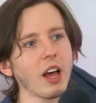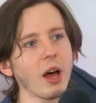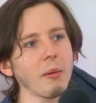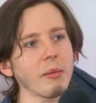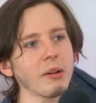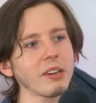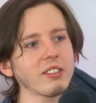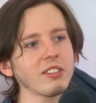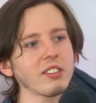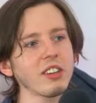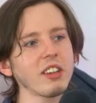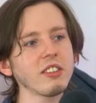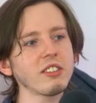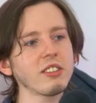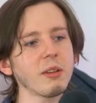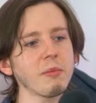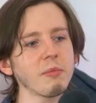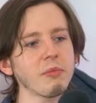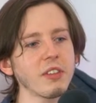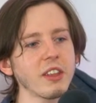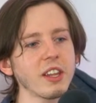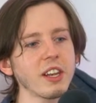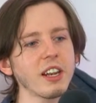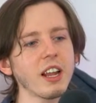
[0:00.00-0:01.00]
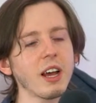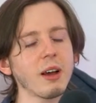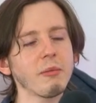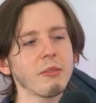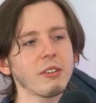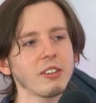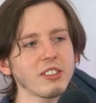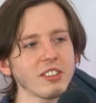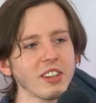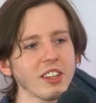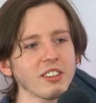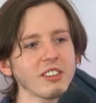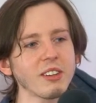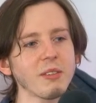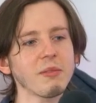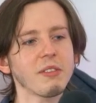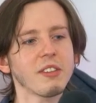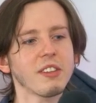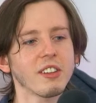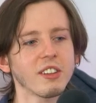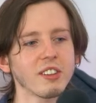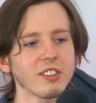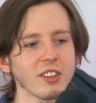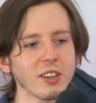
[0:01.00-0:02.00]
I'm gonna say something. I'm gonna say
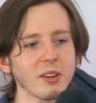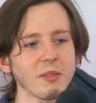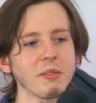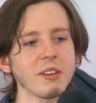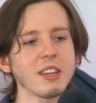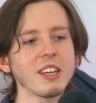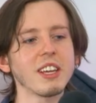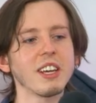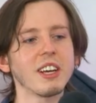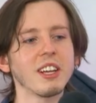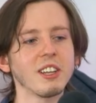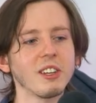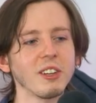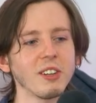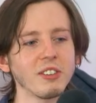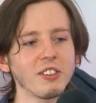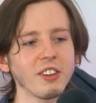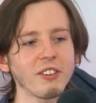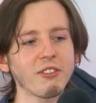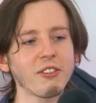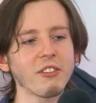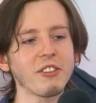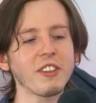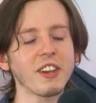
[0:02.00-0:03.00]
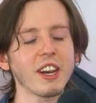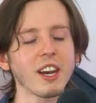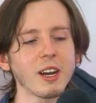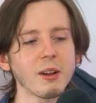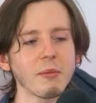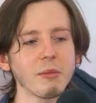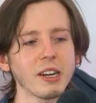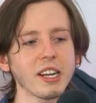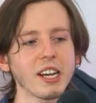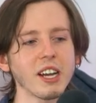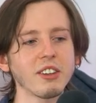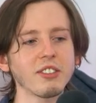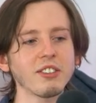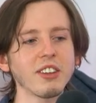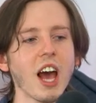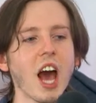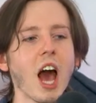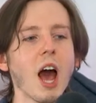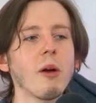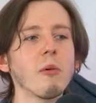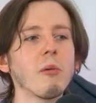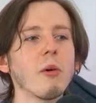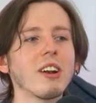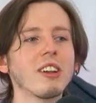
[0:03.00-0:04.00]
something that's gonna be a little different than anybody else.
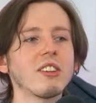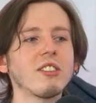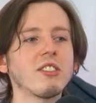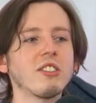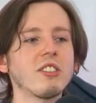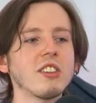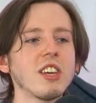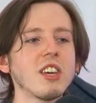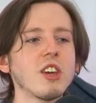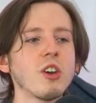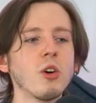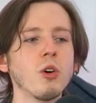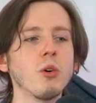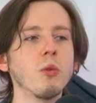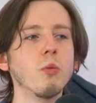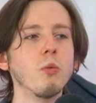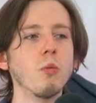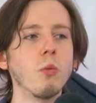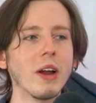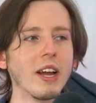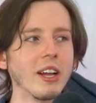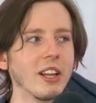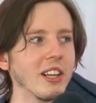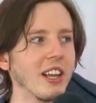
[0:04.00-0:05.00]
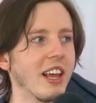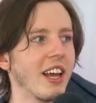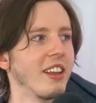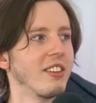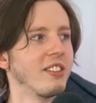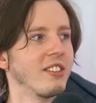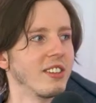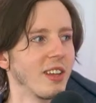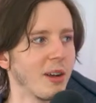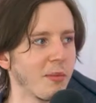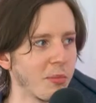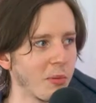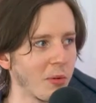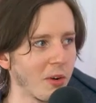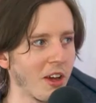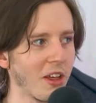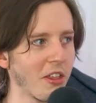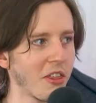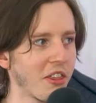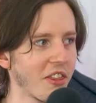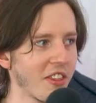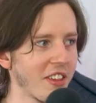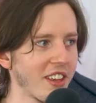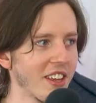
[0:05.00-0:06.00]
I want to see who Will ends up with.